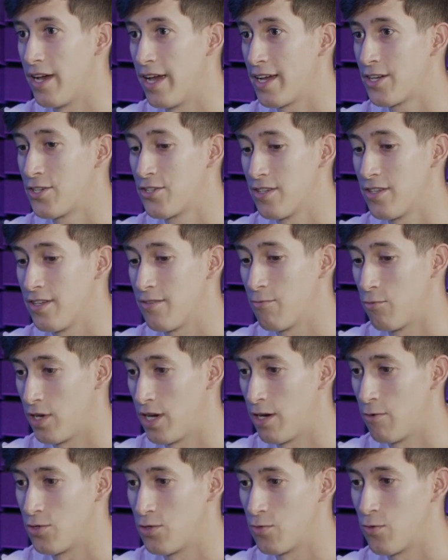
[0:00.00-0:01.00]
I actually, what
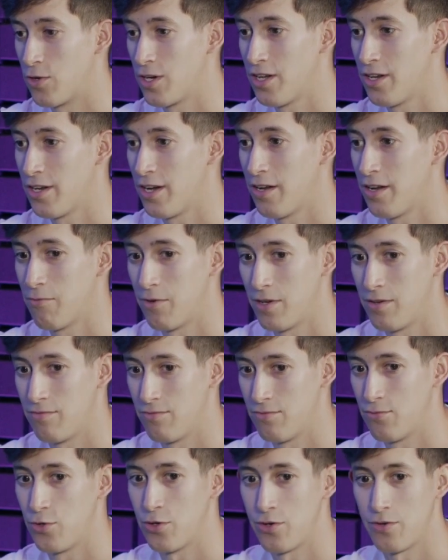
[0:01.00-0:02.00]
I was working on
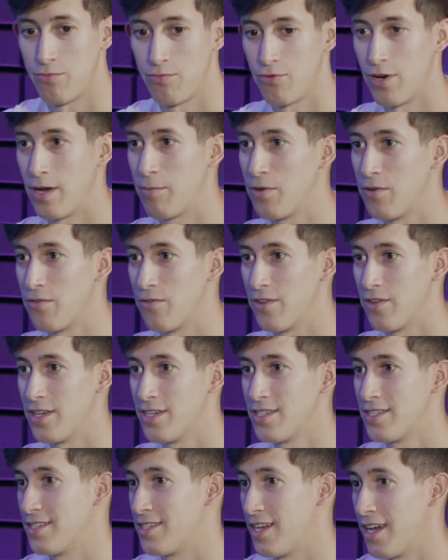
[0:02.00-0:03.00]
when we were prepping for
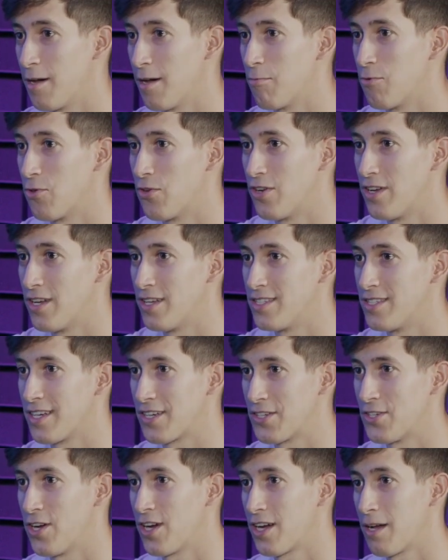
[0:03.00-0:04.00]
this is I uploaded a
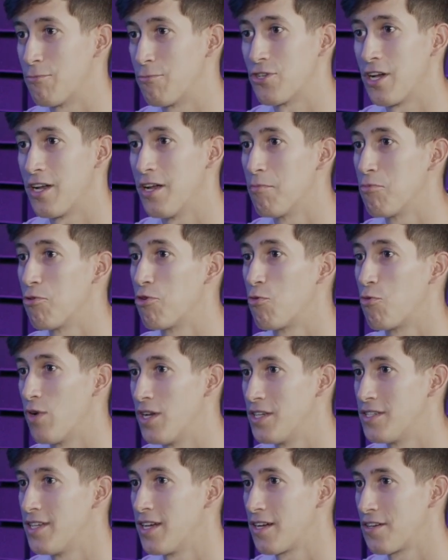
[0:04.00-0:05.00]
TikTok. I'm trying to upload
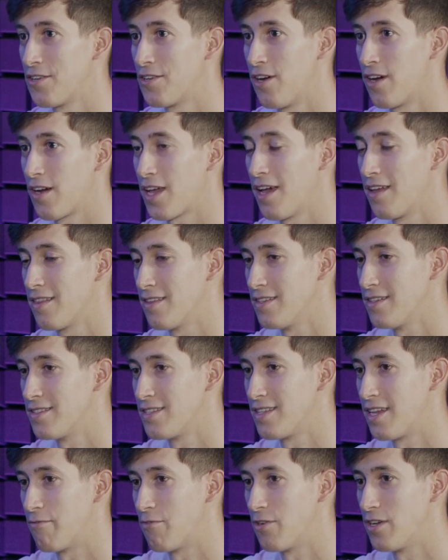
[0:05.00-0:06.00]
one TikTok at
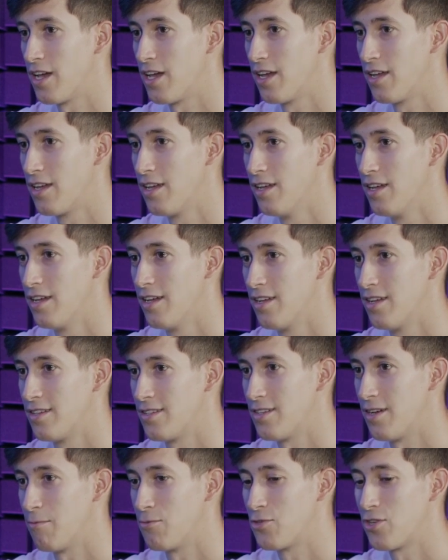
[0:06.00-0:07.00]
least every day. Mm-hmm.
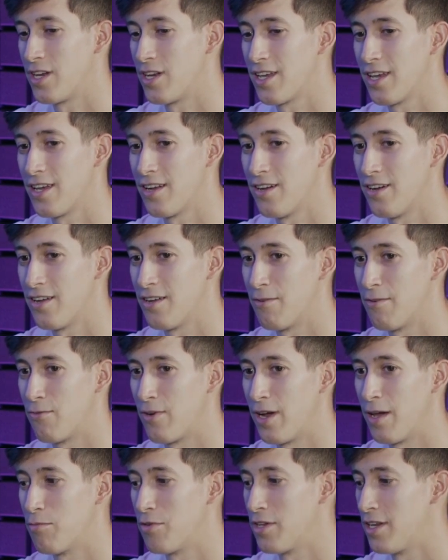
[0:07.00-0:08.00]
So I'm trying to get on
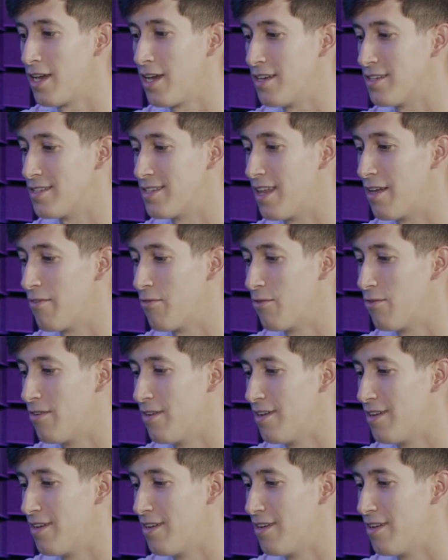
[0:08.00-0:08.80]
Ryan Pineda's level.